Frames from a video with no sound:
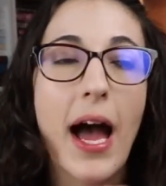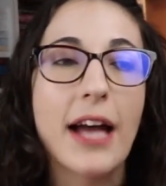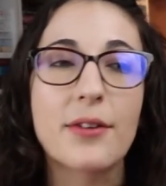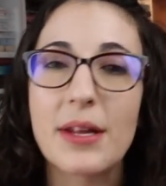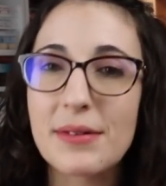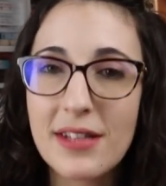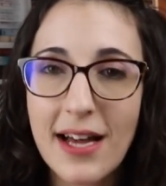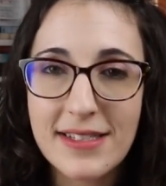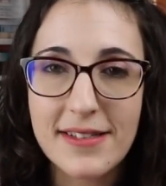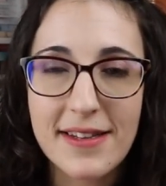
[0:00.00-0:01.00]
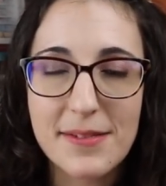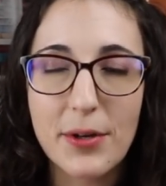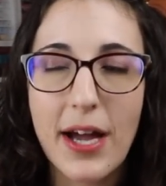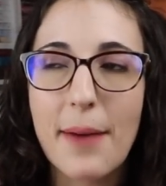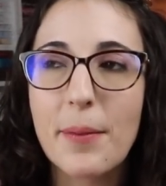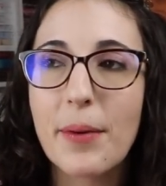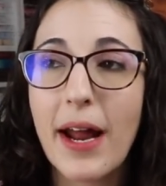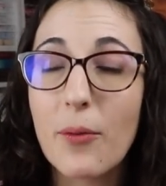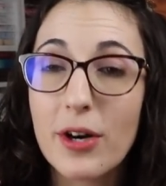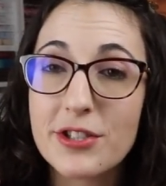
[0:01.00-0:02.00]
I know that was a lot to set this book up,
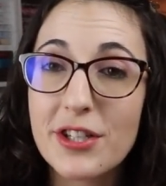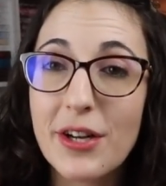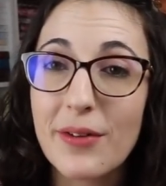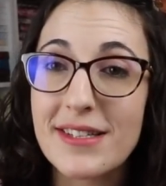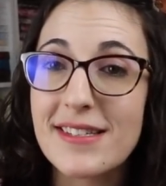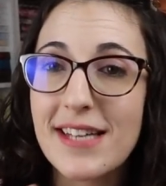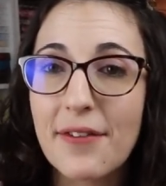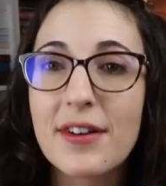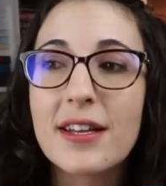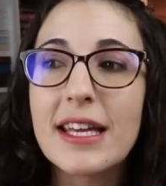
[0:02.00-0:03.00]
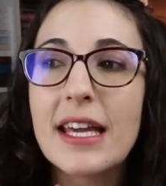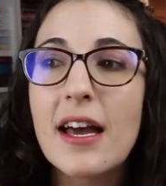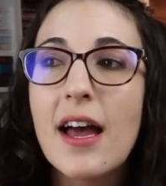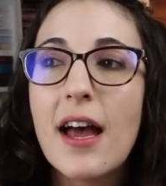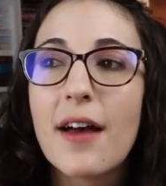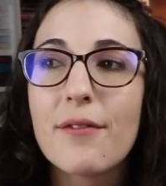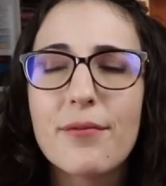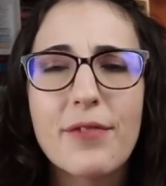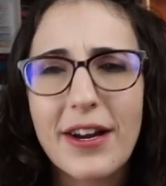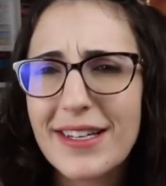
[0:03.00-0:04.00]
but I want you to know this is definitely
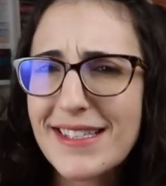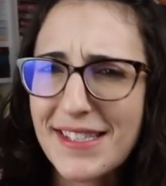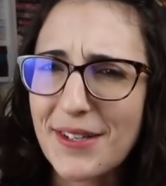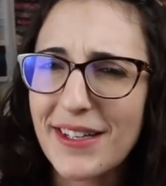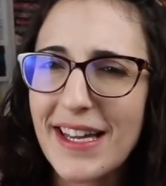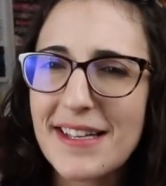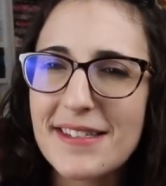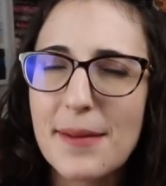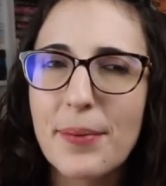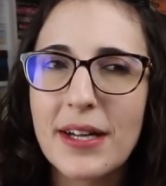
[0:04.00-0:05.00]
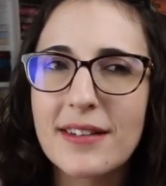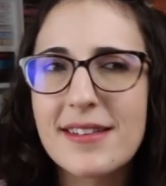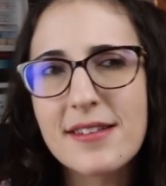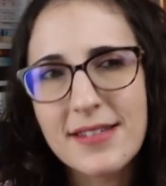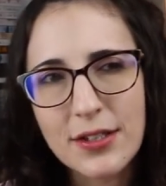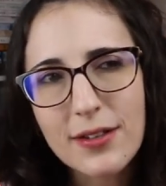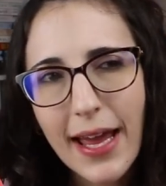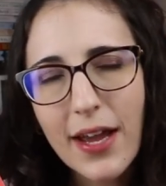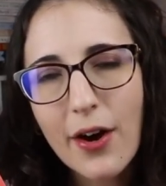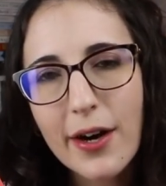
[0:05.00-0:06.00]
very serious, but still
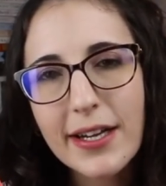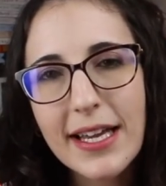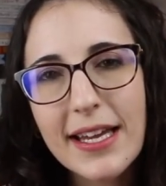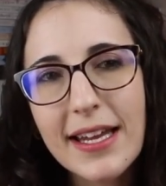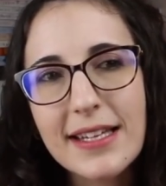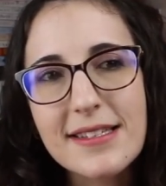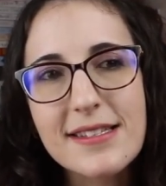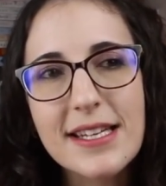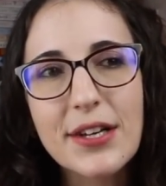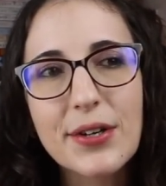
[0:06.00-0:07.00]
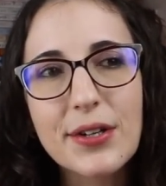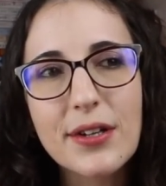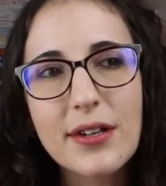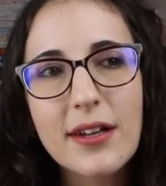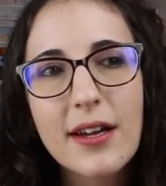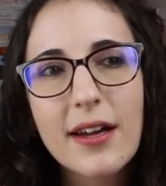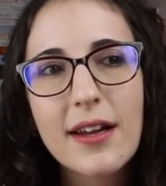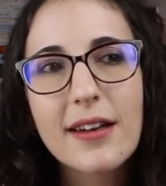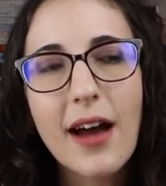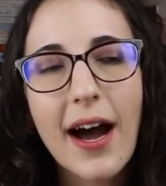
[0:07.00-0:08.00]
lighthearted and still
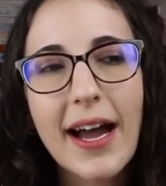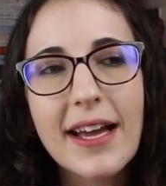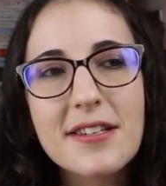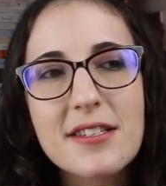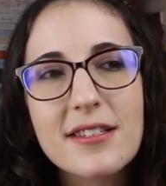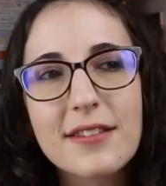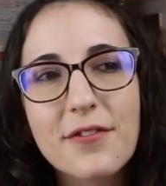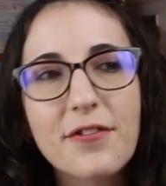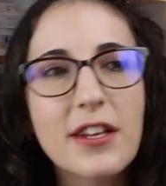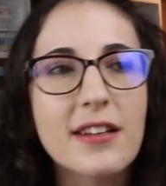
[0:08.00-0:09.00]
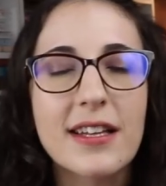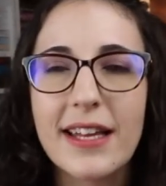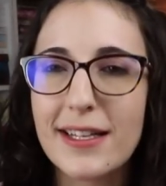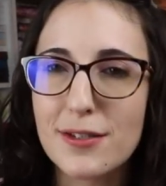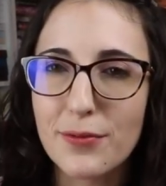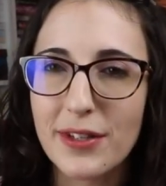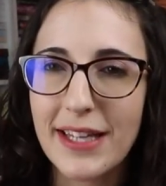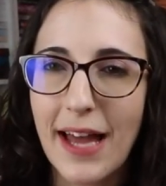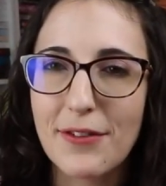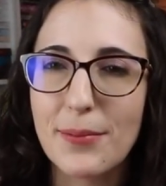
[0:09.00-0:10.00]
not feeling like it's a
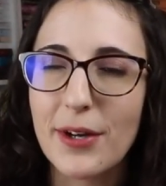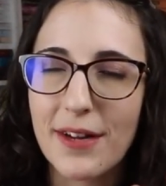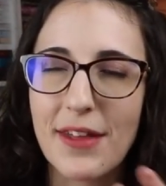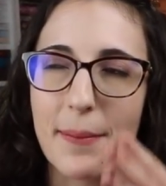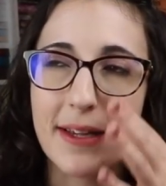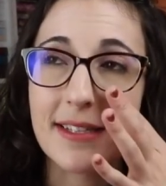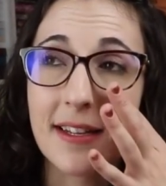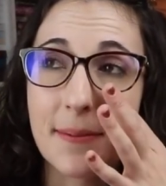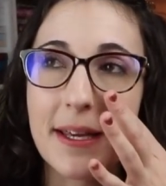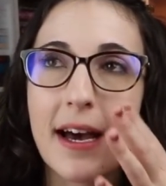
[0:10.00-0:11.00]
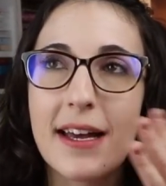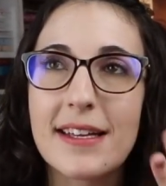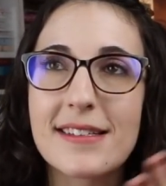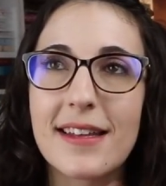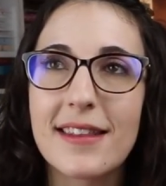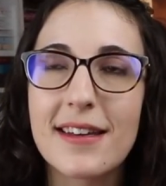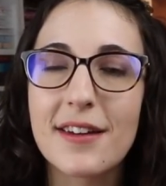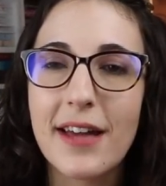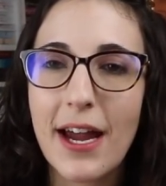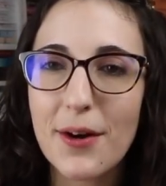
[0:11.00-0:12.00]
really heavy book, if that makes sense, because
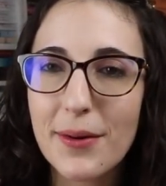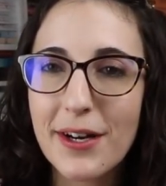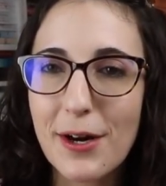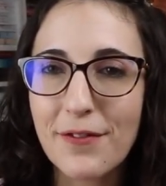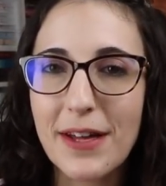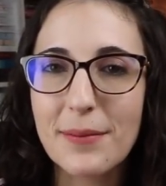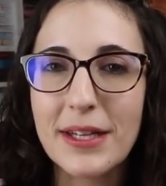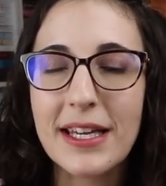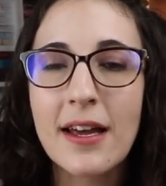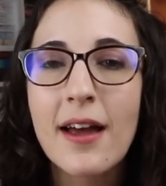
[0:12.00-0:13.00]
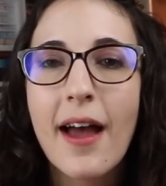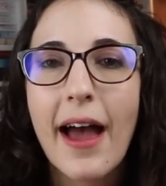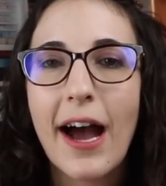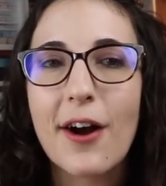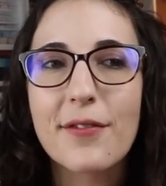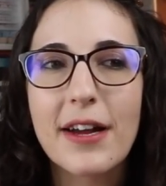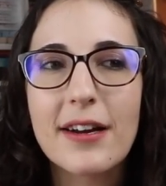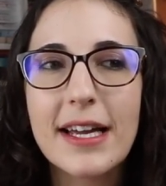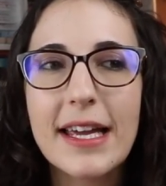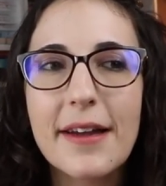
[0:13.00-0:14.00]
the heroine and her family are
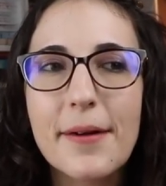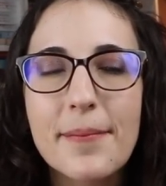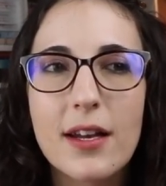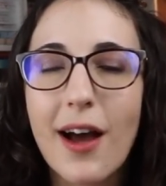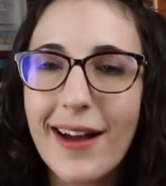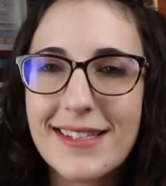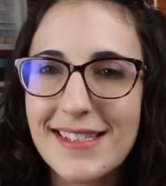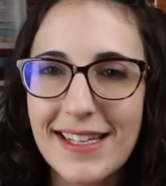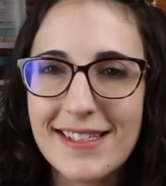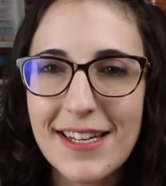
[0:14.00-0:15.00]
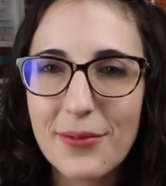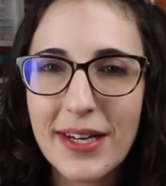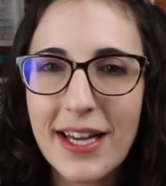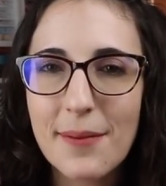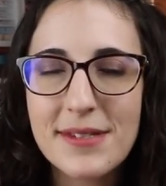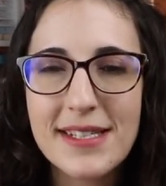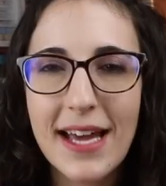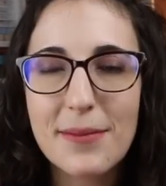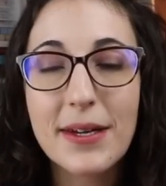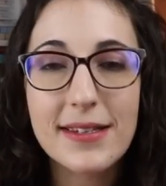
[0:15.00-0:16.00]
very not sensitive when it comes to
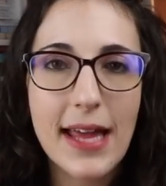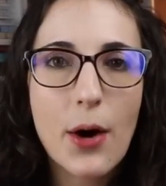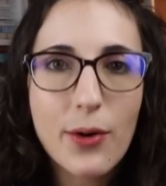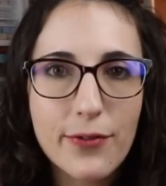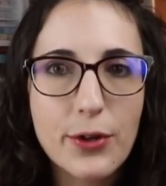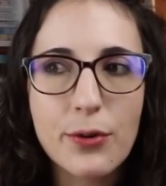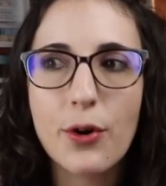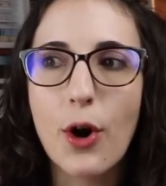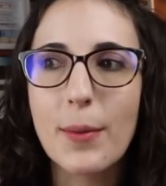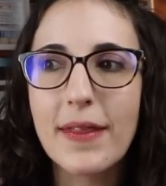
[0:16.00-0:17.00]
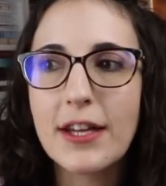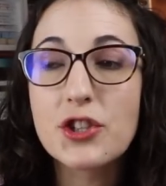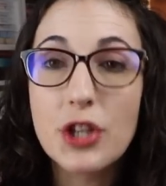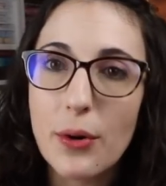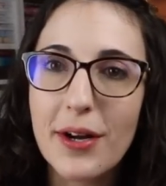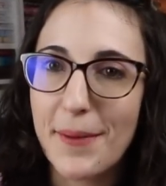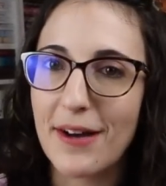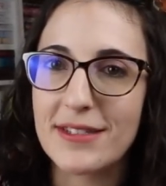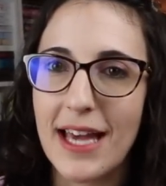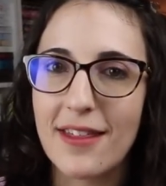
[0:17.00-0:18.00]
death because they own a funeral home and they joke
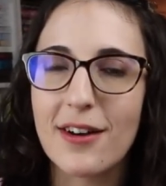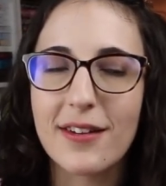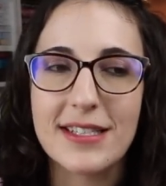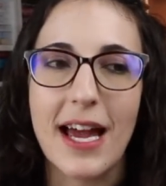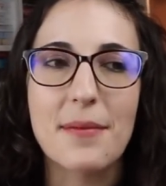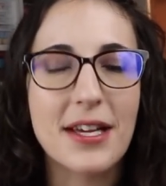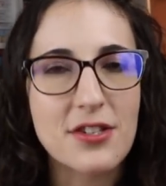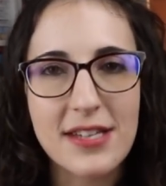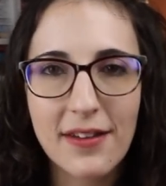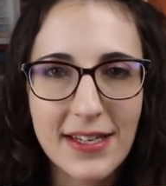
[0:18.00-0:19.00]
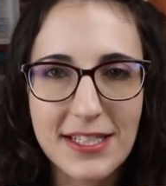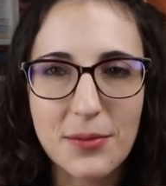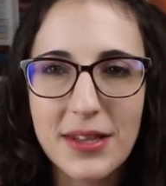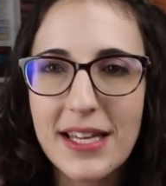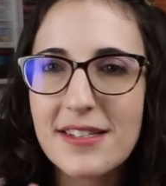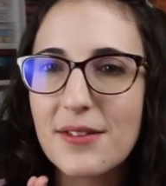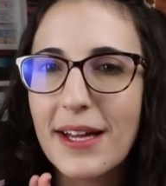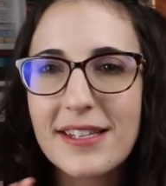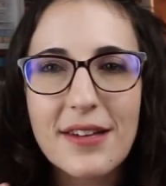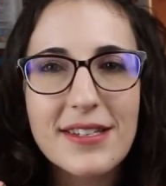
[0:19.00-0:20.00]
about death all the time. That's just how they deal with it, so
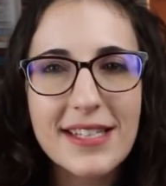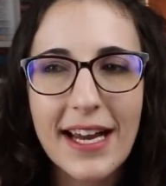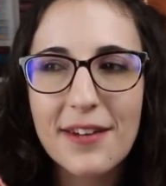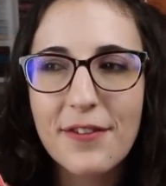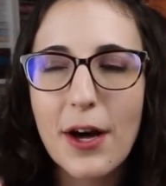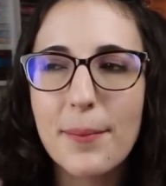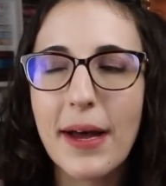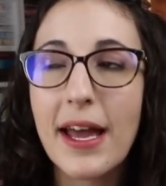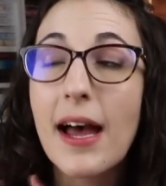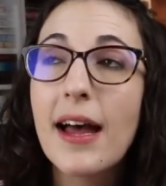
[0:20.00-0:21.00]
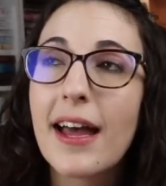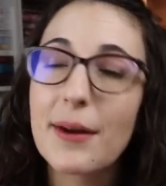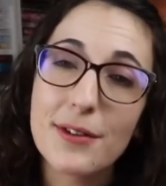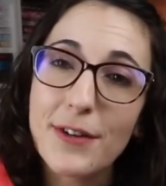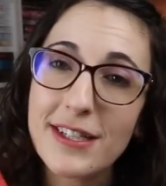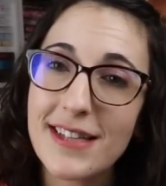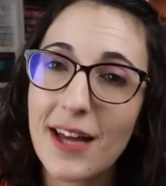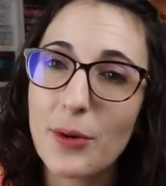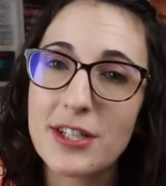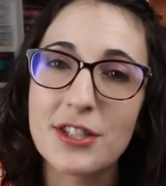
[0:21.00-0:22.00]
that's how this kind of felt, but it was very
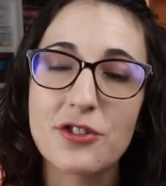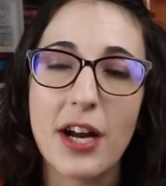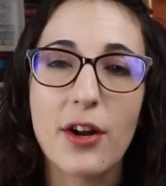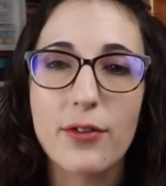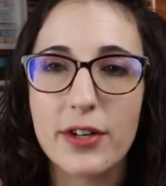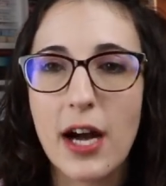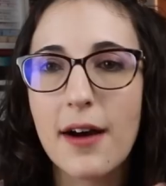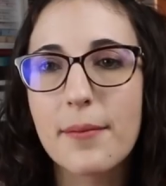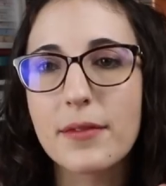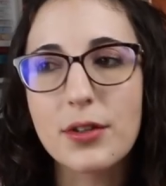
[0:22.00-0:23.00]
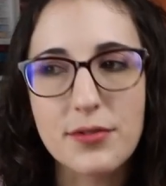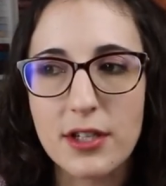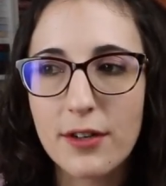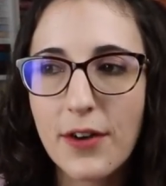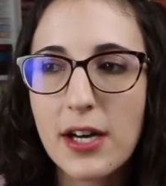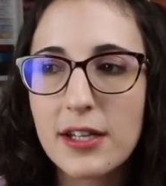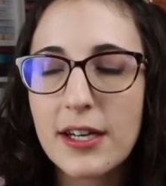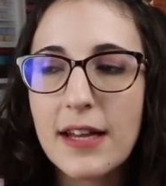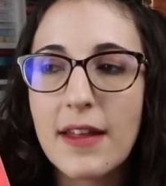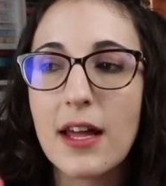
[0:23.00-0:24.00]
sad watching her try to overcome losing her
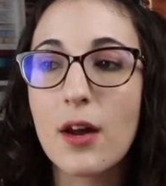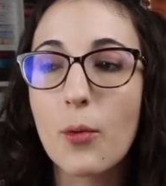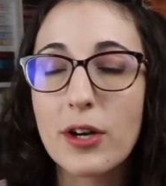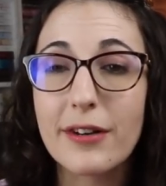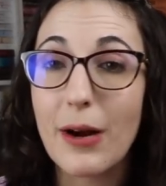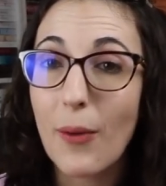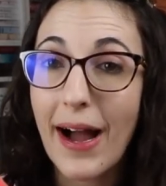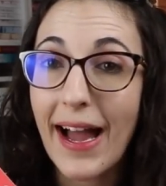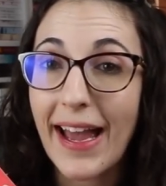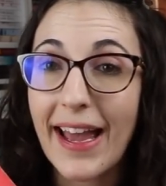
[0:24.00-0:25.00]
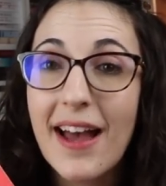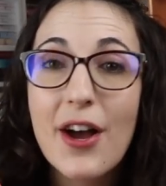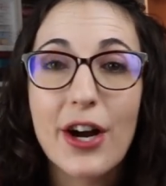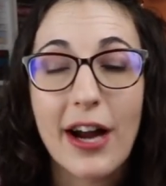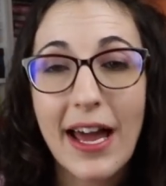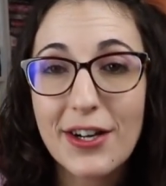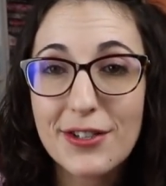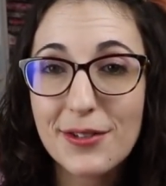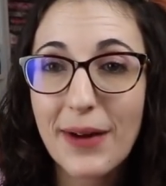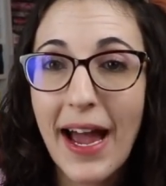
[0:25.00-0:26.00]
father and then wondering why her
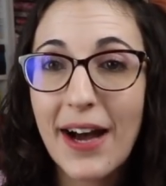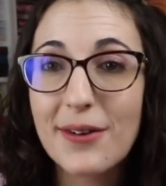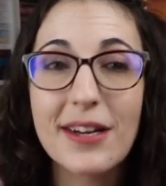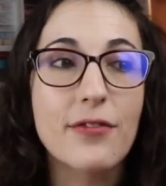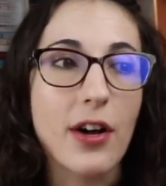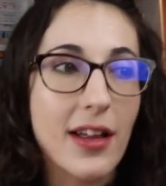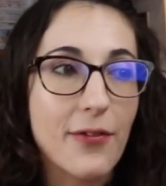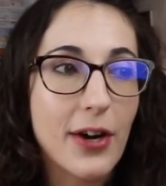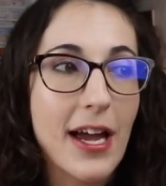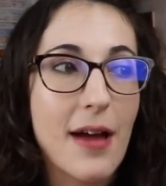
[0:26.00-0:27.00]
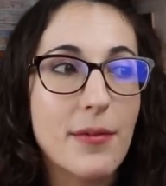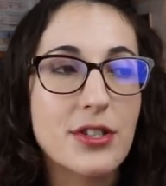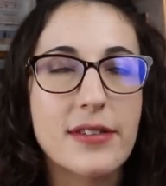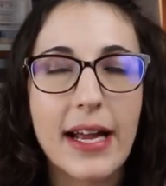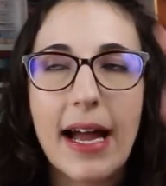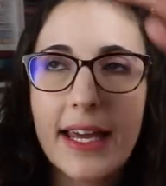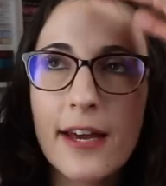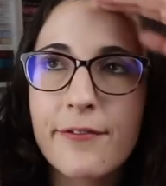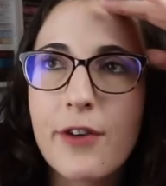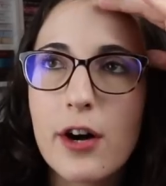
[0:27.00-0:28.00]
editor's around and falling for him, and she's like, I
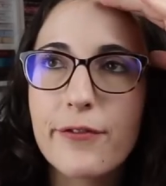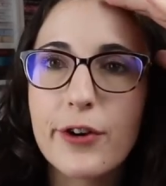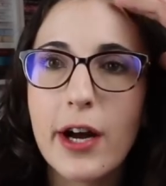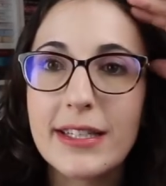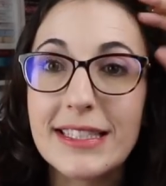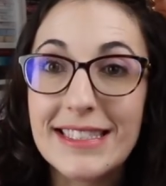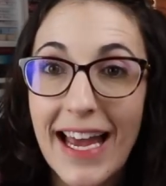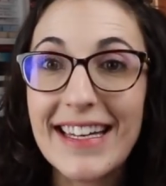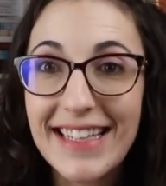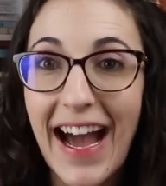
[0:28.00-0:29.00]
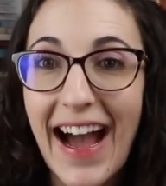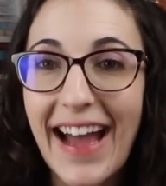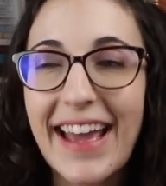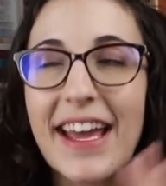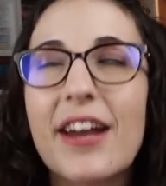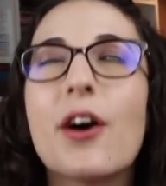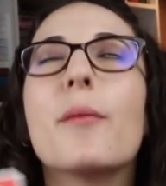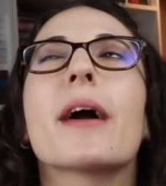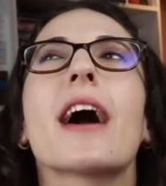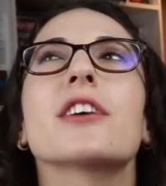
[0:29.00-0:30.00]
can't fall for a dead guy, and
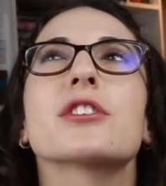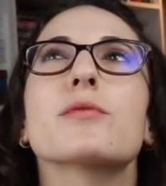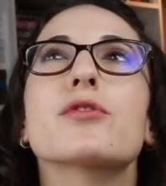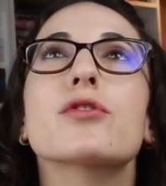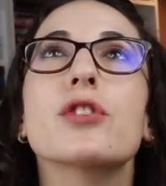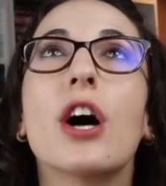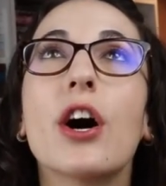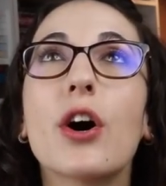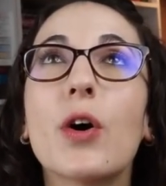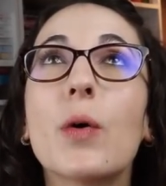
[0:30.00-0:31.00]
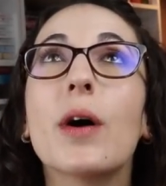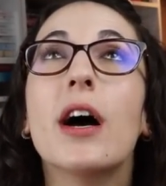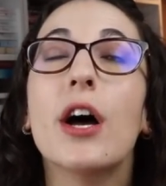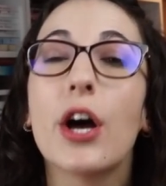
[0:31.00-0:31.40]
oh my gosh, it was so